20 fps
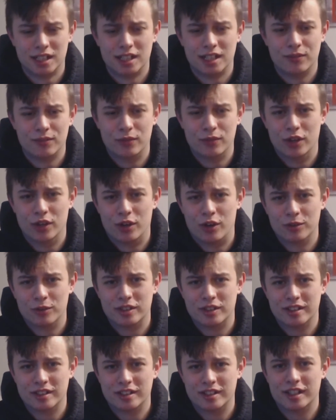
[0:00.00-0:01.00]
That
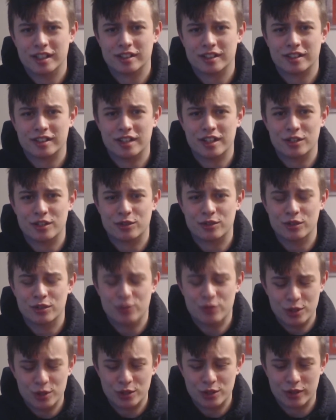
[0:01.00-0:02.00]
obviously sets stage for the
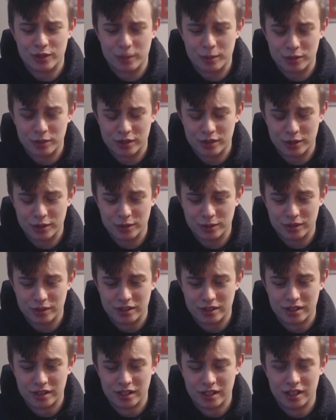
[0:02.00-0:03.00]
future
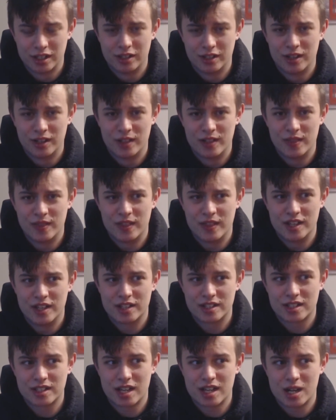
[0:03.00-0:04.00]
episodes
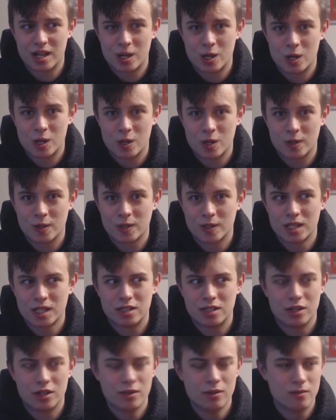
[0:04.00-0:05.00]
that are, there's only
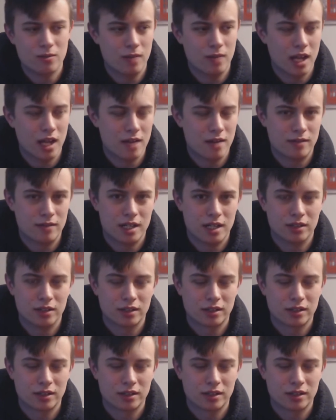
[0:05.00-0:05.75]
two left now.